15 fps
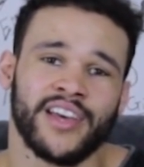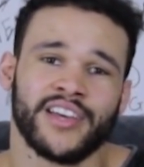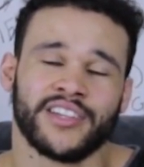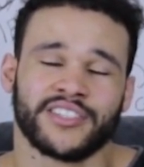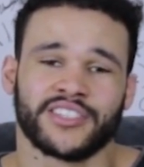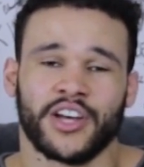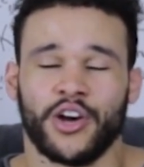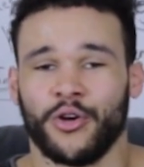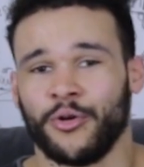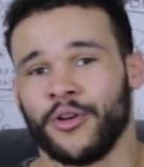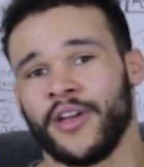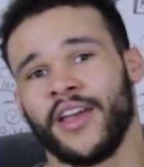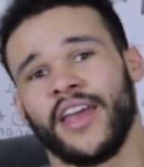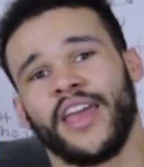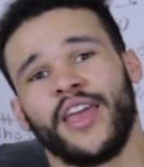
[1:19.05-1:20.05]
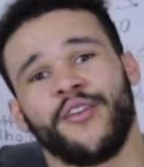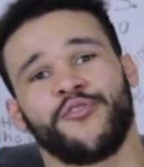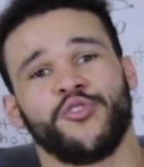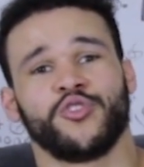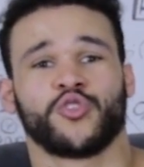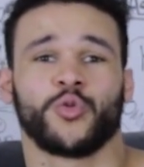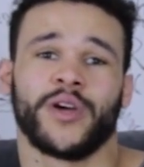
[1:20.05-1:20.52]
So if
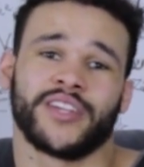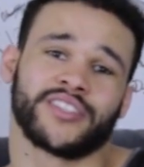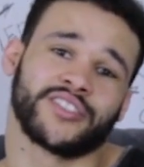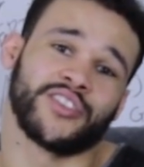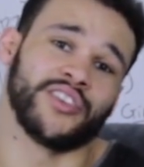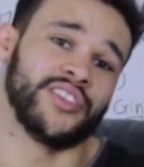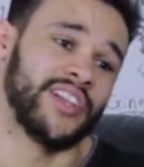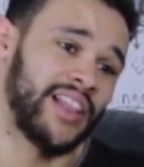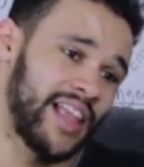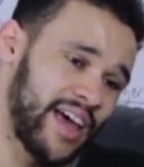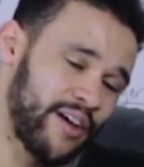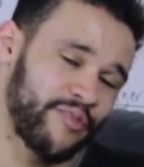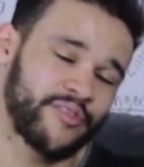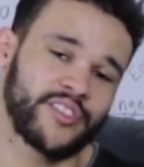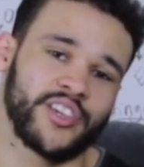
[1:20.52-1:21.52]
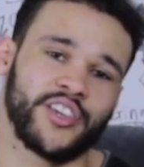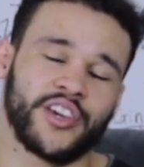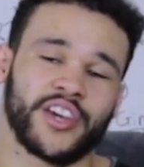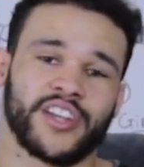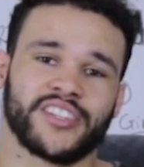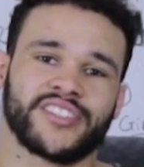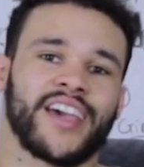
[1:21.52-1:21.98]
you twist to the left, you're
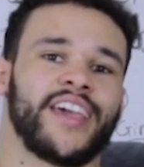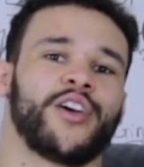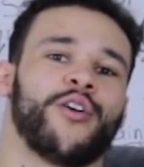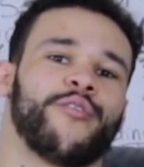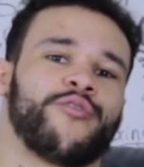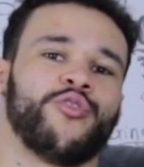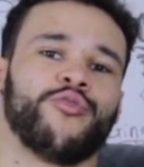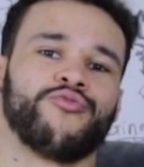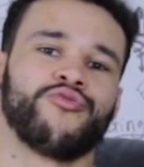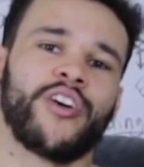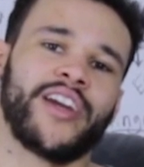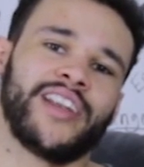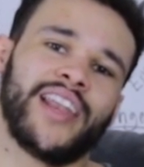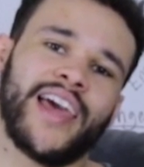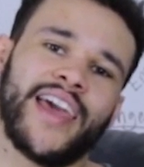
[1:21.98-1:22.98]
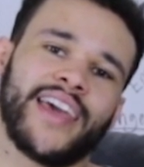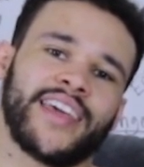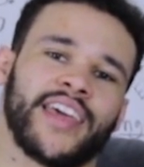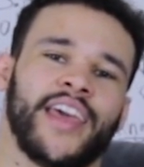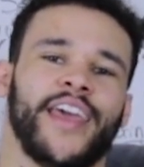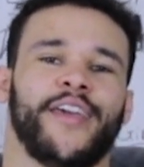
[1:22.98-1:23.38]
going to take off your right leg.